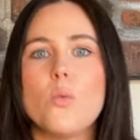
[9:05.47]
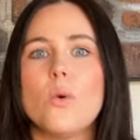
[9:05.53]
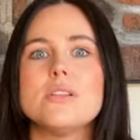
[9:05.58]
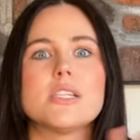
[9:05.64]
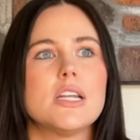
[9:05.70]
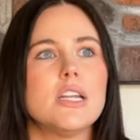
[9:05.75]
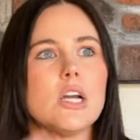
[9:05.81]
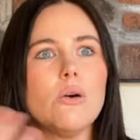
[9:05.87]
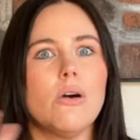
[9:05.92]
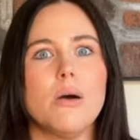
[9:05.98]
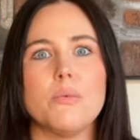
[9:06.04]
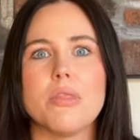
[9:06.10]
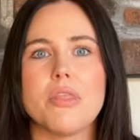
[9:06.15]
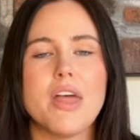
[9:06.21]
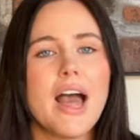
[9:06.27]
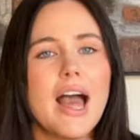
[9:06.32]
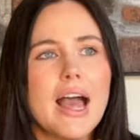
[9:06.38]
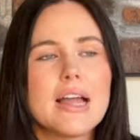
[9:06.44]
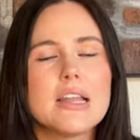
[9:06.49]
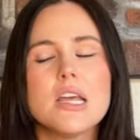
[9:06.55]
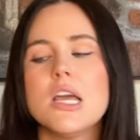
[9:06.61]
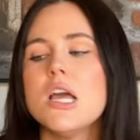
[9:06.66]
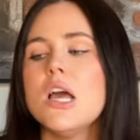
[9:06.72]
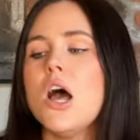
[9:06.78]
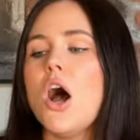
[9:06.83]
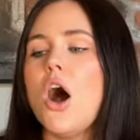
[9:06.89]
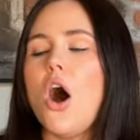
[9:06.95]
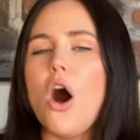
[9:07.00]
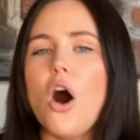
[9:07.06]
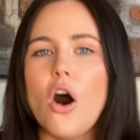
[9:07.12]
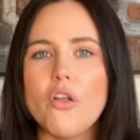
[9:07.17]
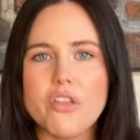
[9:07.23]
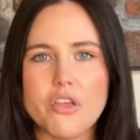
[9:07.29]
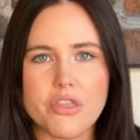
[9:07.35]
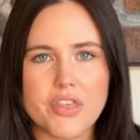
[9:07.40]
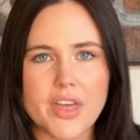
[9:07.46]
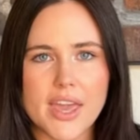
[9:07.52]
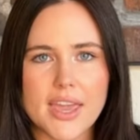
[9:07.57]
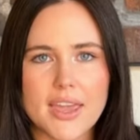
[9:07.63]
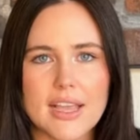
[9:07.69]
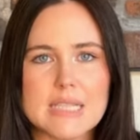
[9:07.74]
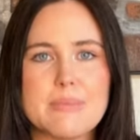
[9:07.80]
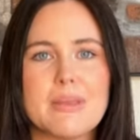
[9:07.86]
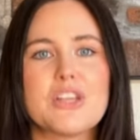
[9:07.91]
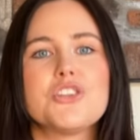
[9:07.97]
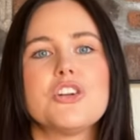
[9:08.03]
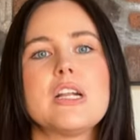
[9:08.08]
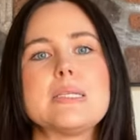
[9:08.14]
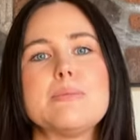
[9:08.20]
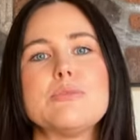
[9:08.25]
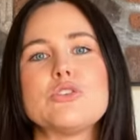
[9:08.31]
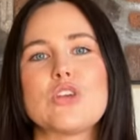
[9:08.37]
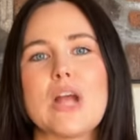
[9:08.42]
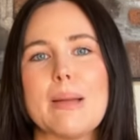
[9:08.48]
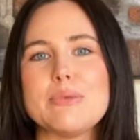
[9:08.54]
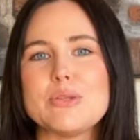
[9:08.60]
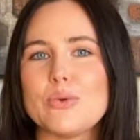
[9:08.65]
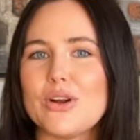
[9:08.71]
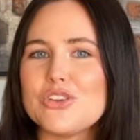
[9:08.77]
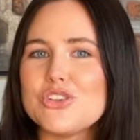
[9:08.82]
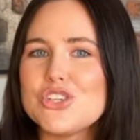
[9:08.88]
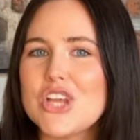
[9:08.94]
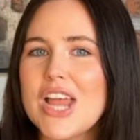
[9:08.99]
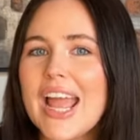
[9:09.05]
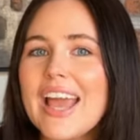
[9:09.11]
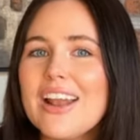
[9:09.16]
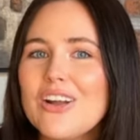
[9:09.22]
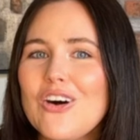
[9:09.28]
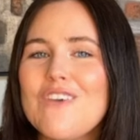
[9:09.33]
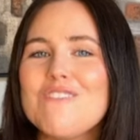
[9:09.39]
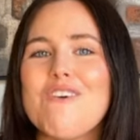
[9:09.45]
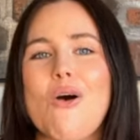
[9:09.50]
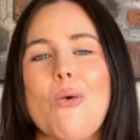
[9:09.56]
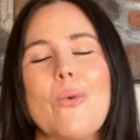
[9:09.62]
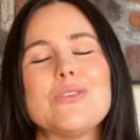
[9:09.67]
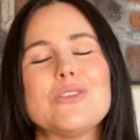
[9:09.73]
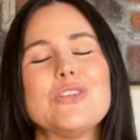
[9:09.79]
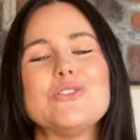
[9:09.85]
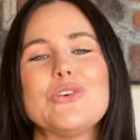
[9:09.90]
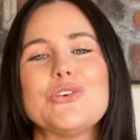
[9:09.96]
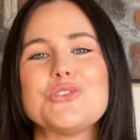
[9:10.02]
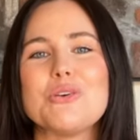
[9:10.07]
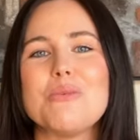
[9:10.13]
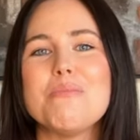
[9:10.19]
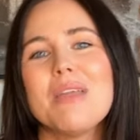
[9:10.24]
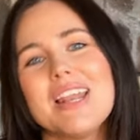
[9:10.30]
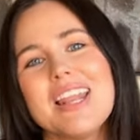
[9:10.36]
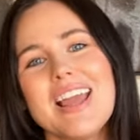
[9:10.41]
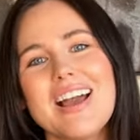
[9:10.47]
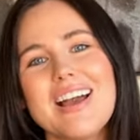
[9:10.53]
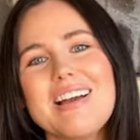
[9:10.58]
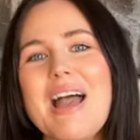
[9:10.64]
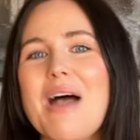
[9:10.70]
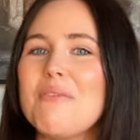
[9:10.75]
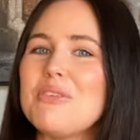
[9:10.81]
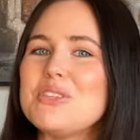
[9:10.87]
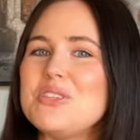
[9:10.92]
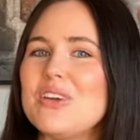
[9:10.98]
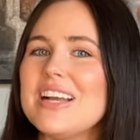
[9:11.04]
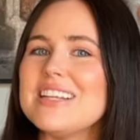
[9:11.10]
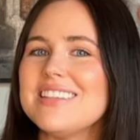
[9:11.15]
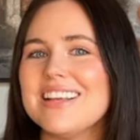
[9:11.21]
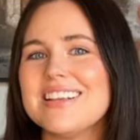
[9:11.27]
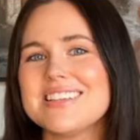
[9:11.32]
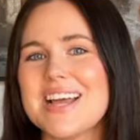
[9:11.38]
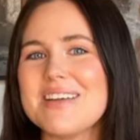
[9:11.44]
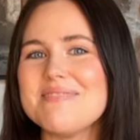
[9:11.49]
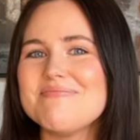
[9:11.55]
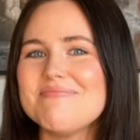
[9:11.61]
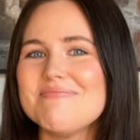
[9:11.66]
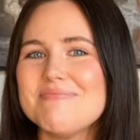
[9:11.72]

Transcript: What's going to go on with that? All the things. Make sure to subscribe to our channel, follow us on social media, and we'll see you guys next time.